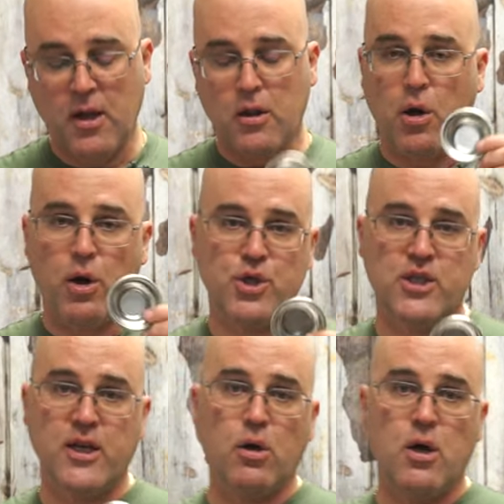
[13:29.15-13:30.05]
Large
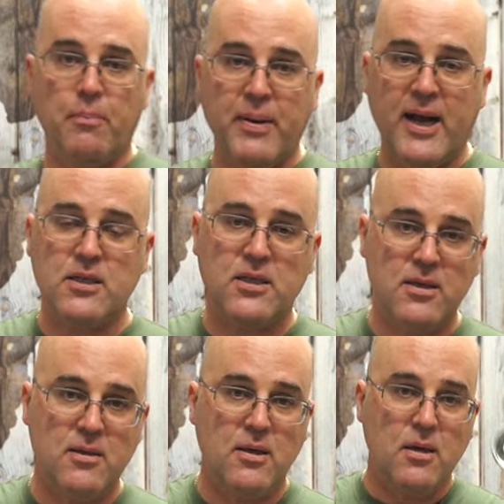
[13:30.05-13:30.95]
single cup
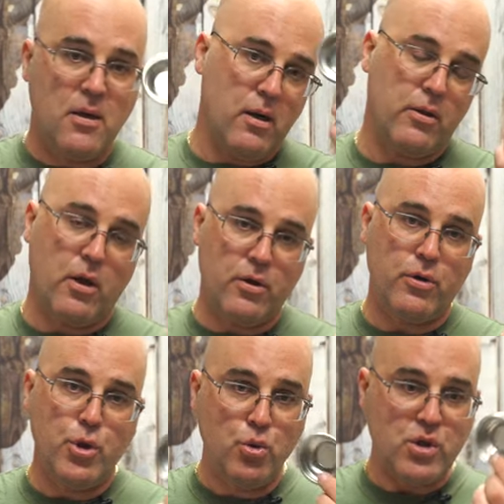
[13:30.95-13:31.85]
basket, another
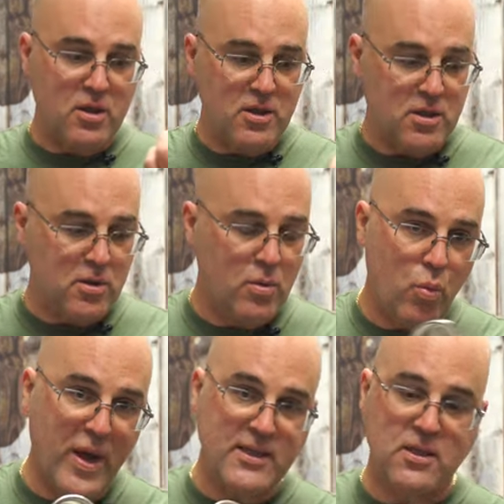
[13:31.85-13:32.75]
useless
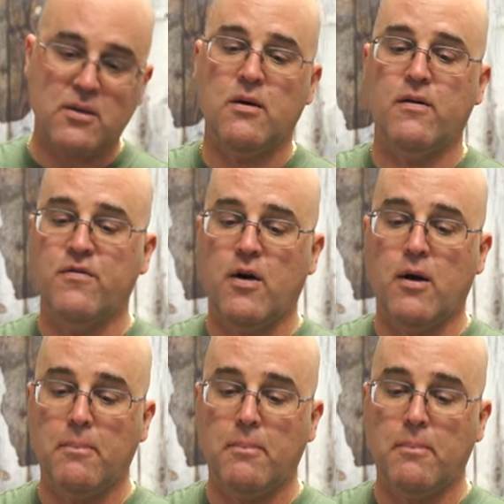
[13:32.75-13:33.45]
waste of uh,